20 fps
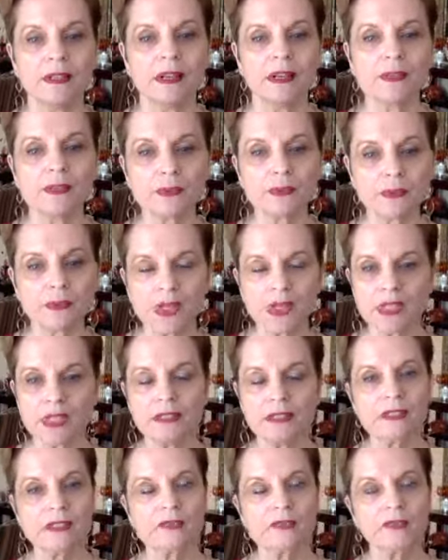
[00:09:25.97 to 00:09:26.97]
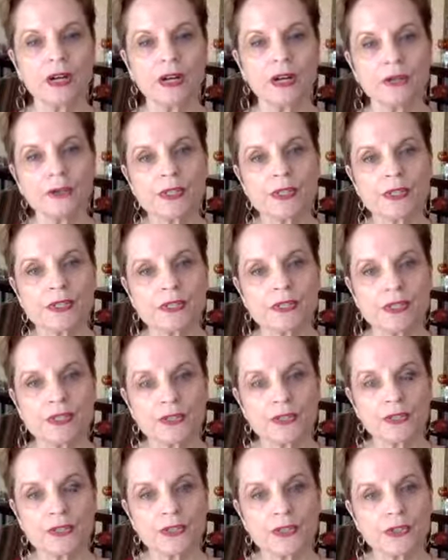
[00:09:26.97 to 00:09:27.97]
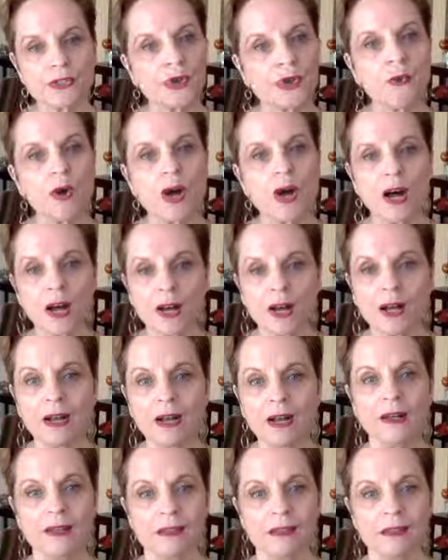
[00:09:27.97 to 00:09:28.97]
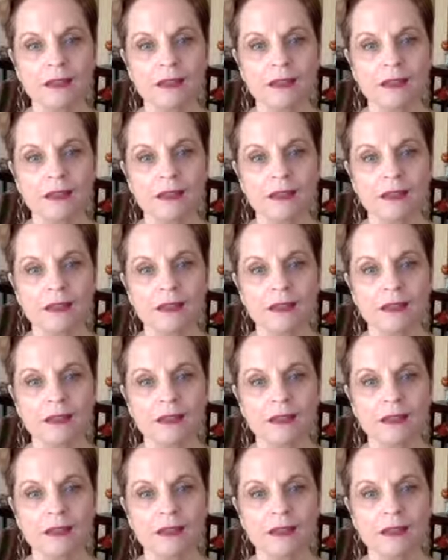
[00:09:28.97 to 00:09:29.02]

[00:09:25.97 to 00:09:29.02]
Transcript: of spreading this virus is so high